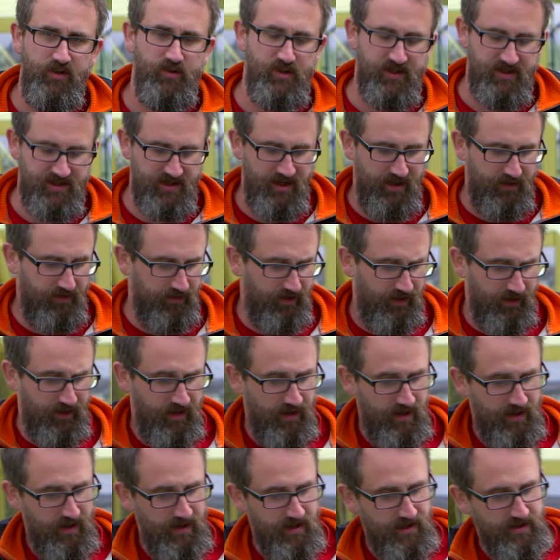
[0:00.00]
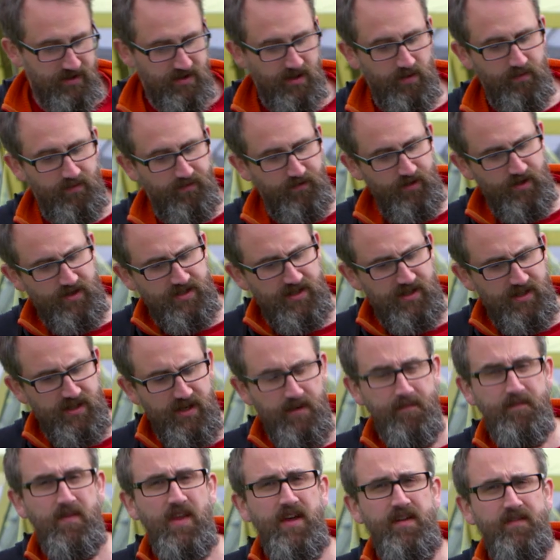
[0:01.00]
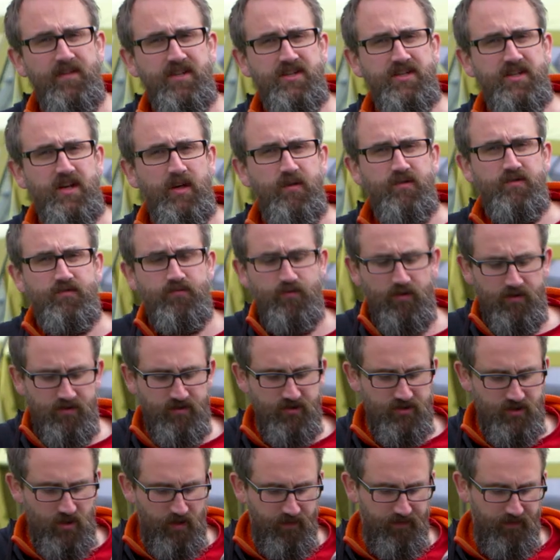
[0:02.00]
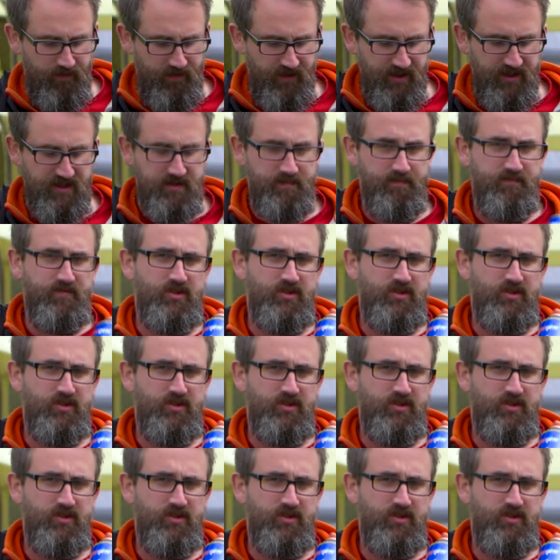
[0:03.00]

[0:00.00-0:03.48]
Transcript: use it safely. So firstly, this stove runs off these